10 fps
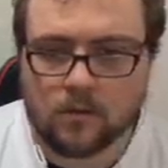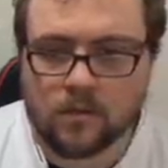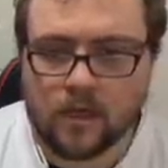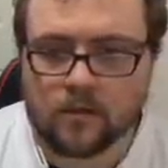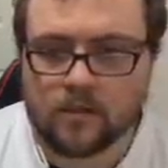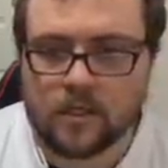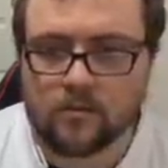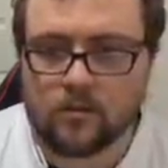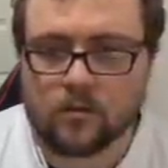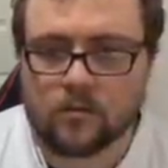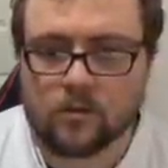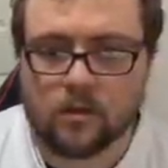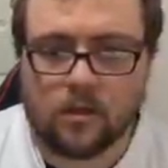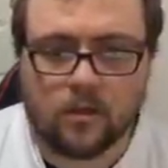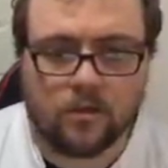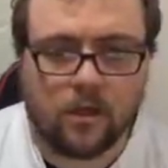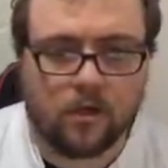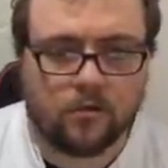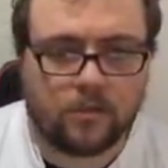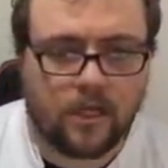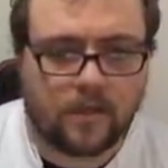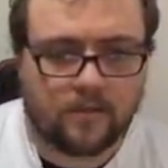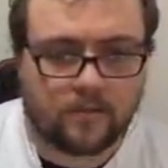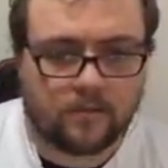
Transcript: Sanders, that's yours. No shit!